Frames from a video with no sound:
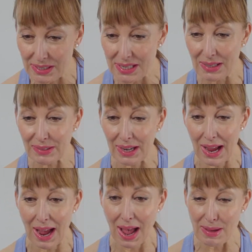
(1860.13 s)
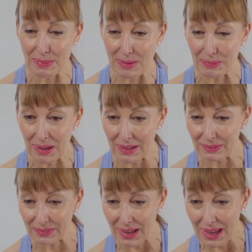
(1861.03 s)
Cheryl a happy
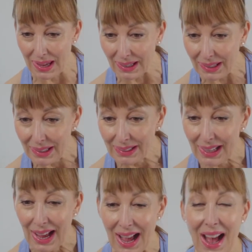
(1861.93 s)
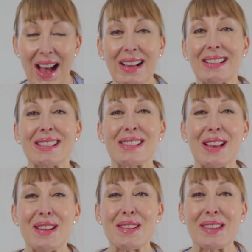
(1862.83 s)
birthday.
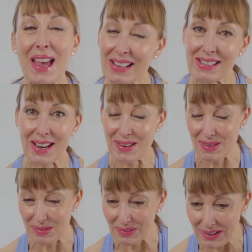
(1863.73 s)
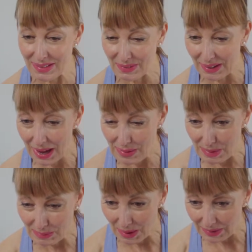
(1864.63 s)
So yes, Cheryl, very, very
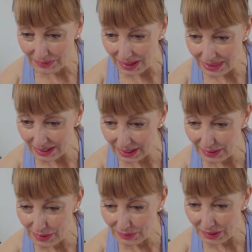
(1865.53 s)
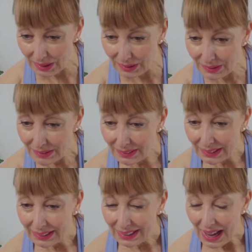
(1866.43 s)
happy birthday. Thinking of you.
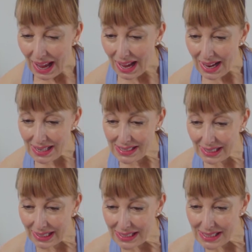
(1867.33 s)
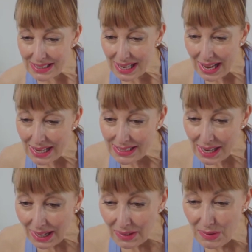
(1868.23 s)
Sangeeta says,
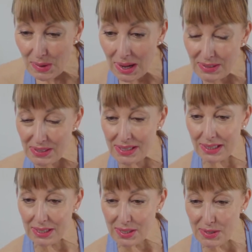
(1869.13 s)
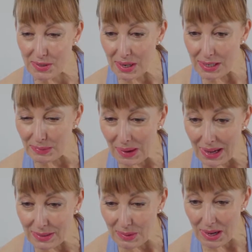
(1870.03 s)
hi everyone, just did the stretch
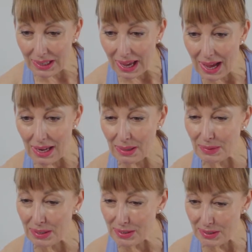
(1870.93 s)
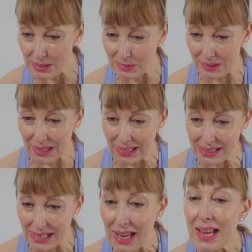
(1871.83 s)
band workout and I'm going to do this one
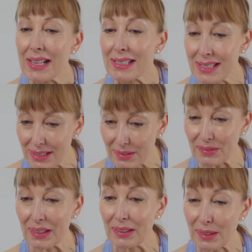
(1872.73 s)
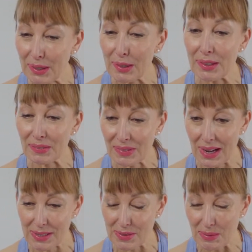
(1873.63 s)
later. Still feeling the good
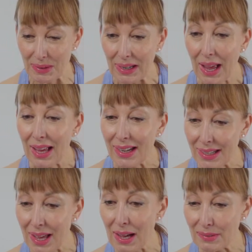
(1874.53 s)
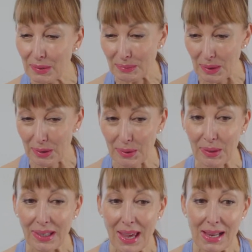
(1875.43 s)
effects from it. Love
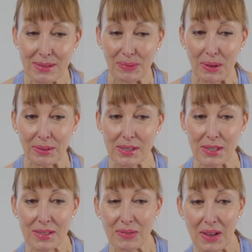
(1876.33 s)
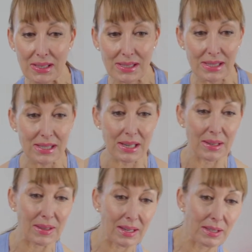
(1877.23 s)
Boo. Yes, Boo is just fast
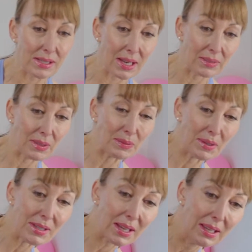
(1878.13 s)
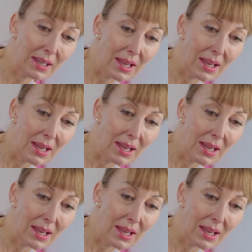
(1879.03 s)
asleep. Can you see everybody?